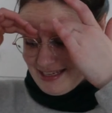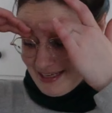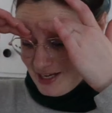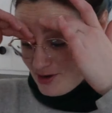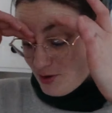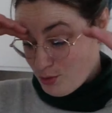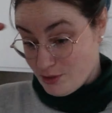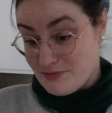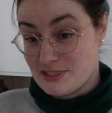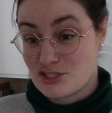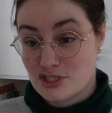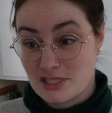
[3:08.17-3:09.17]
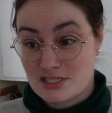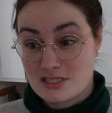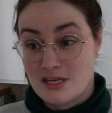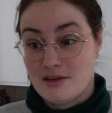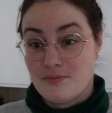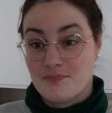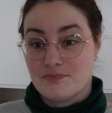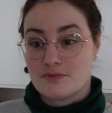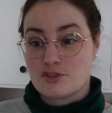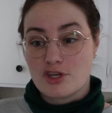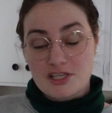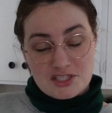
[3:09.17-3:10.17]
and I don't know if it's just,
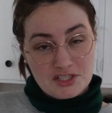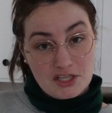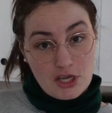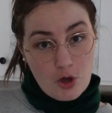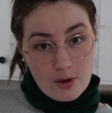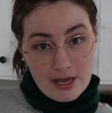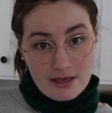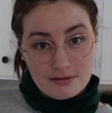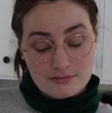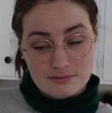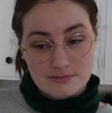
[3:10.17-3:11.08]
just the yoga